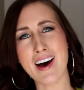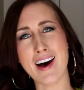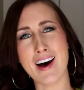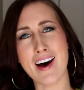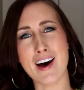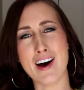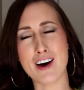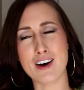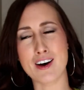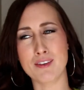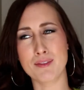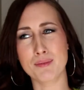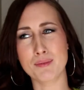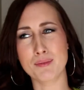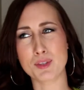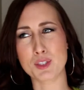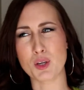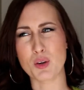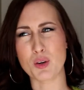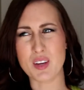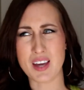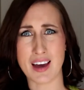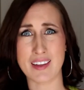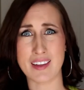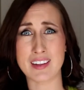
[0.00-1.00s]

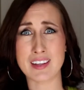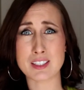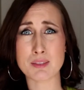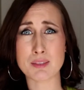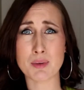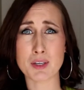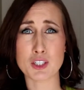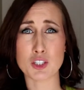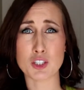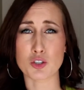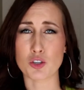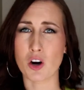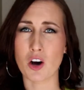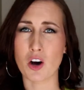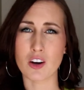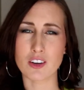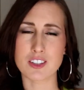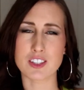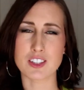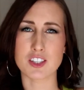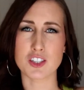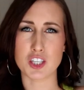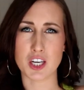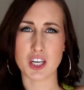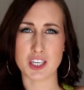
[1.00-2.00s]
So yeah, that's my
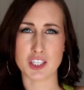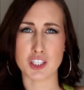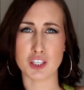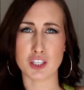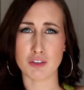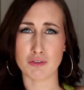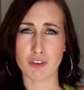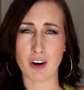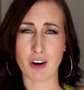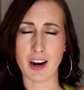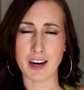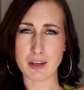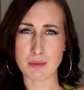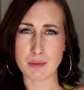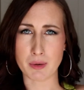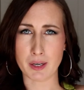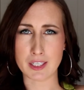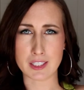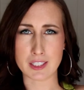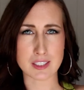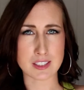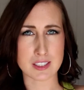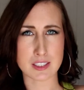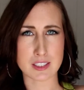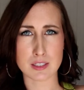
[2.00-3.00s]
strong suggestion for anybody,